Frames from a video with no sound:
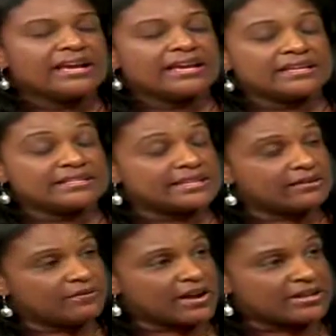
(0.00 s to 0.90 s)
It
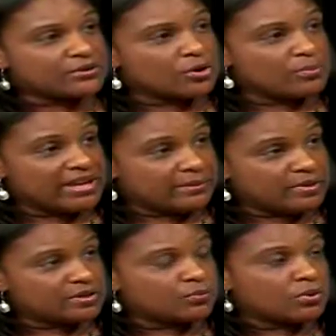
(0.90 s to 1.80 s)
identifies all
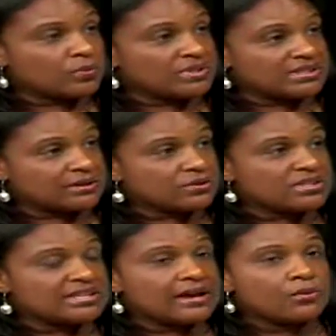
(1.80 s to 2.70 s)
babies born with sickle
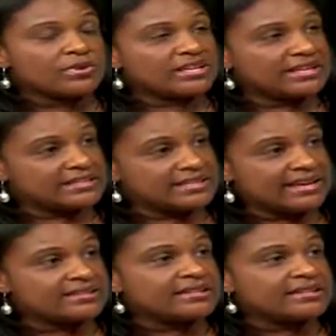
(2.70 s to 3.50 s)
cell with the intent